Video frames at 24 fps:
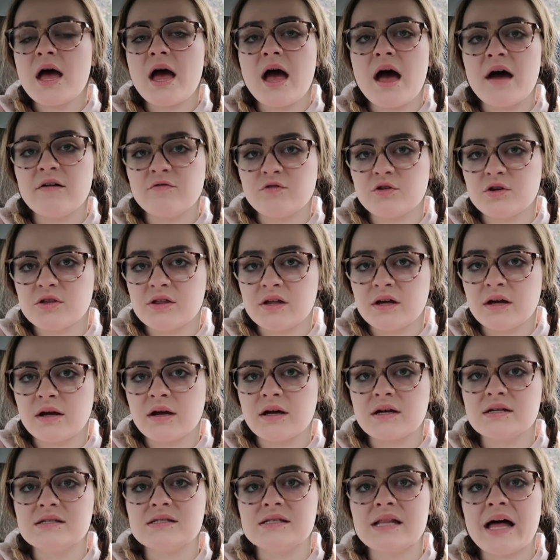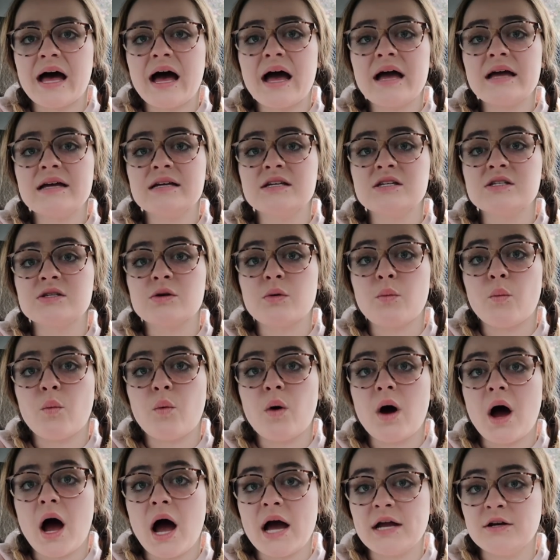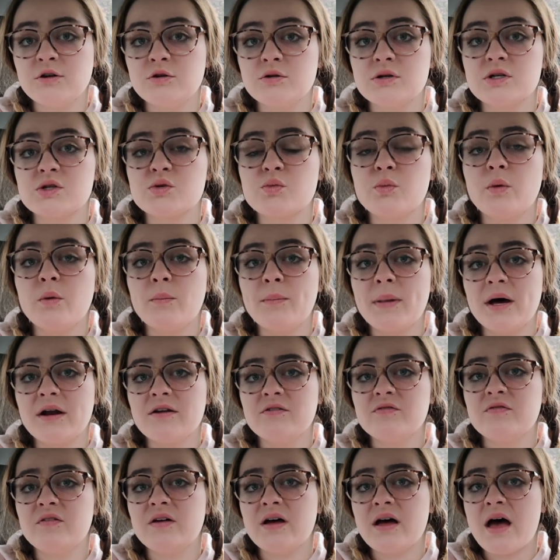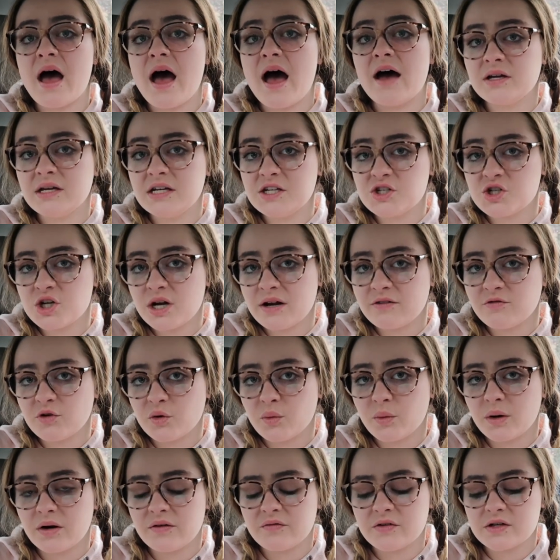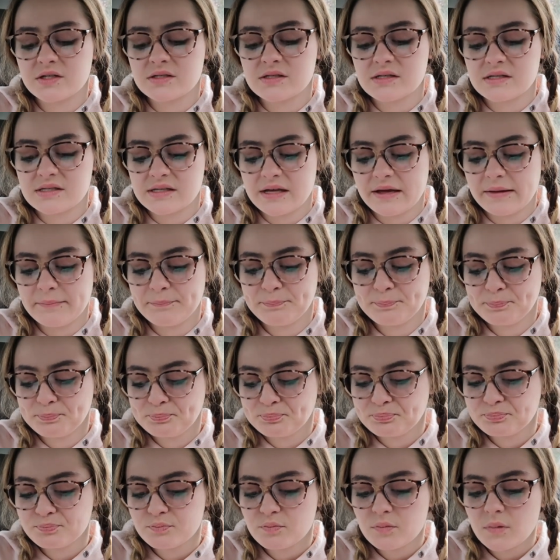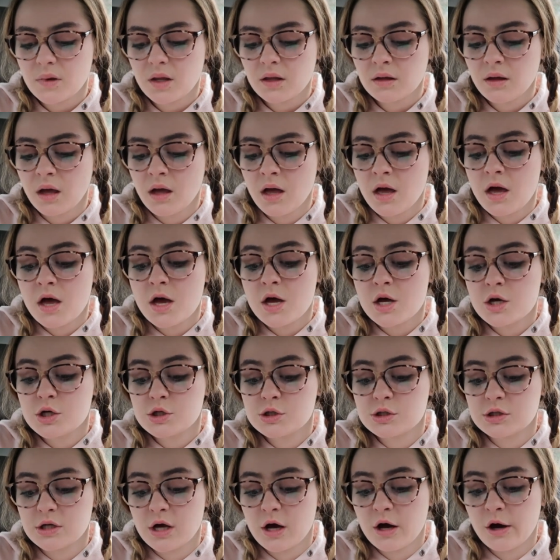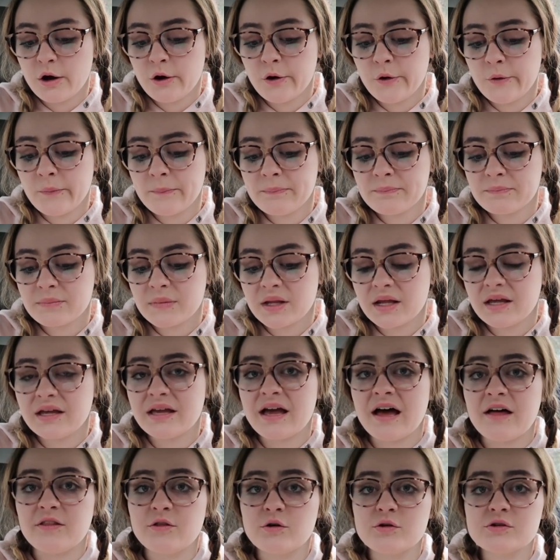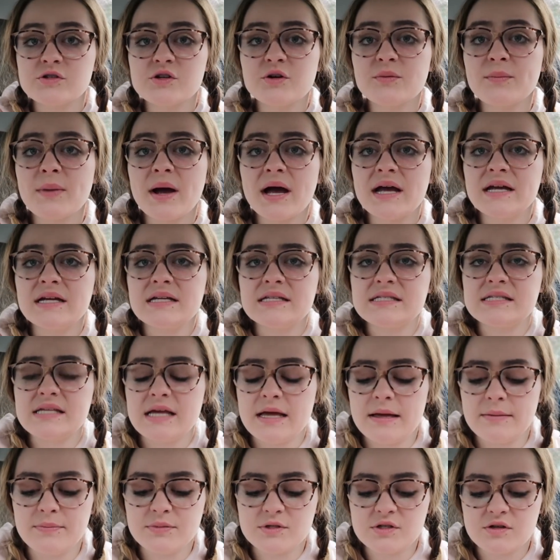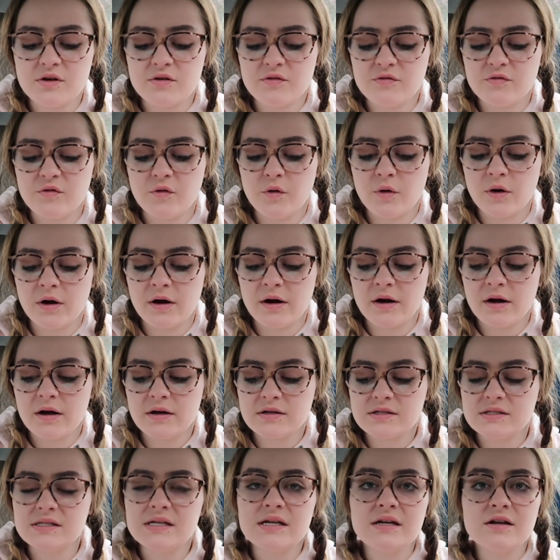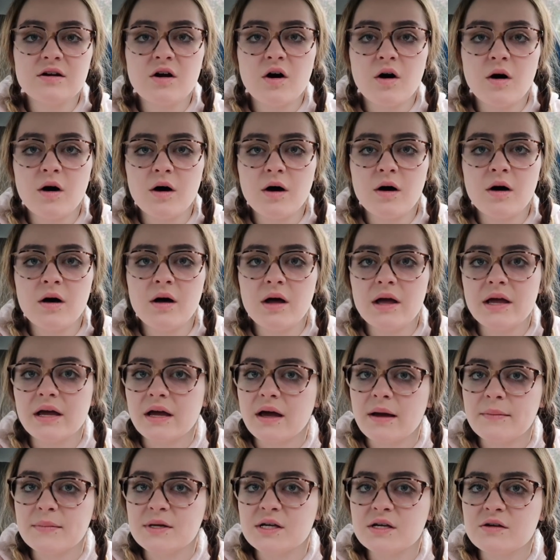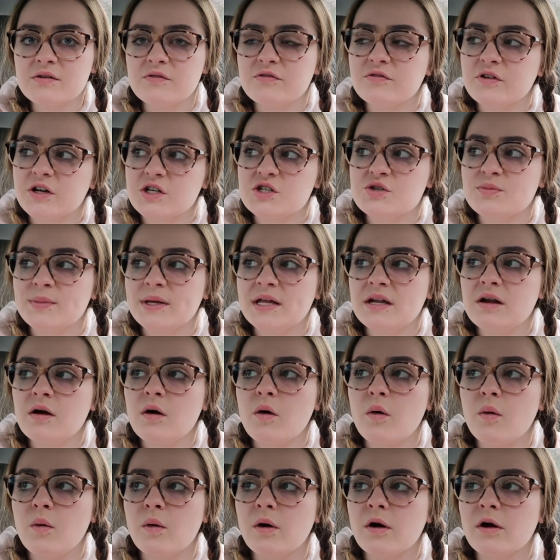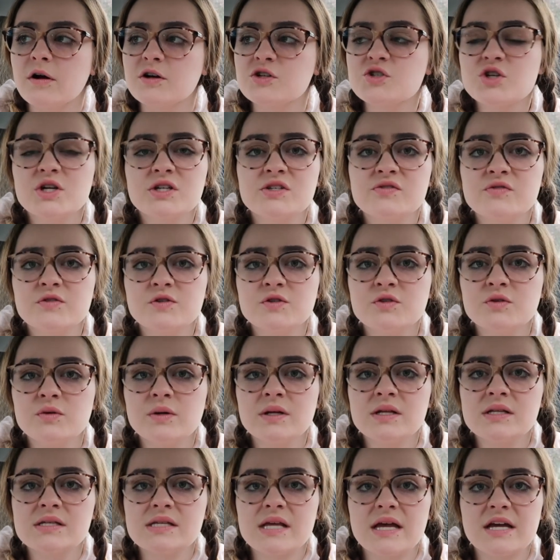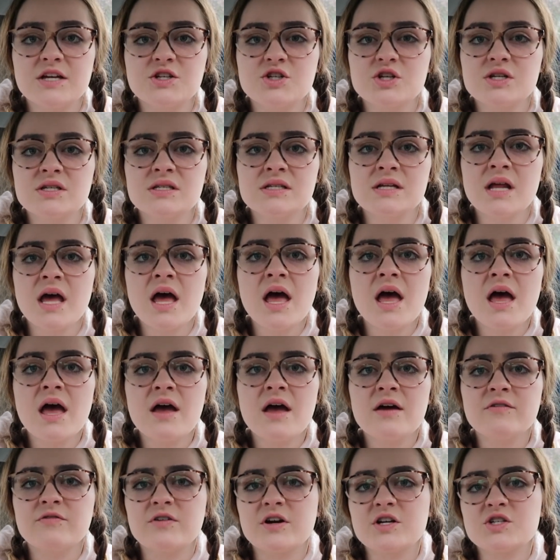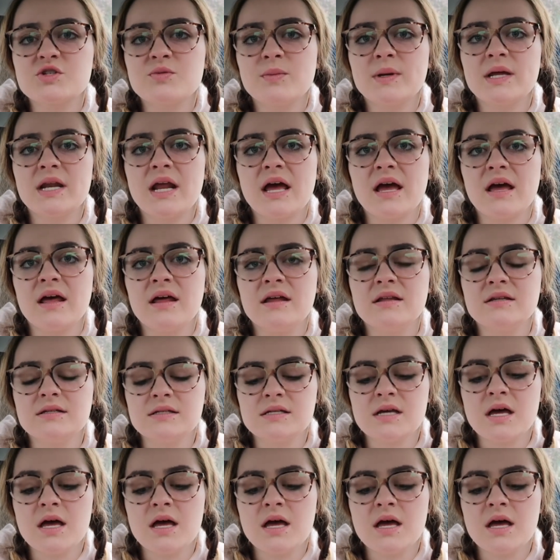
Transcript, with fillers: everything, because that is what I notice will benefit each and every one of us the same. So yeah, those are my tips for Seton Hall incoming freshmen or transfer students, and just freshmen and